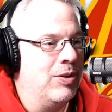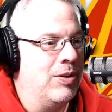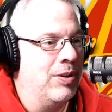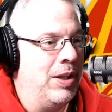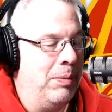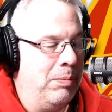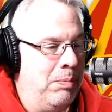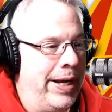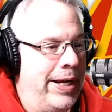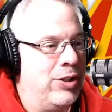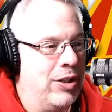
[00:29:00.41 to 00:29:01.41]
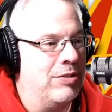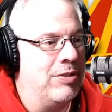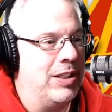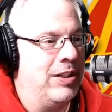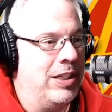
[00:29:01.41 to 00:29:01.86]
that may just
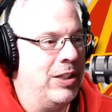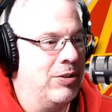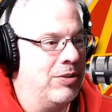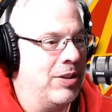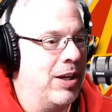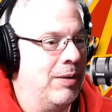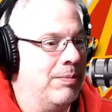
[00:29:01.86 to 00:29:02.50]
in the years to come.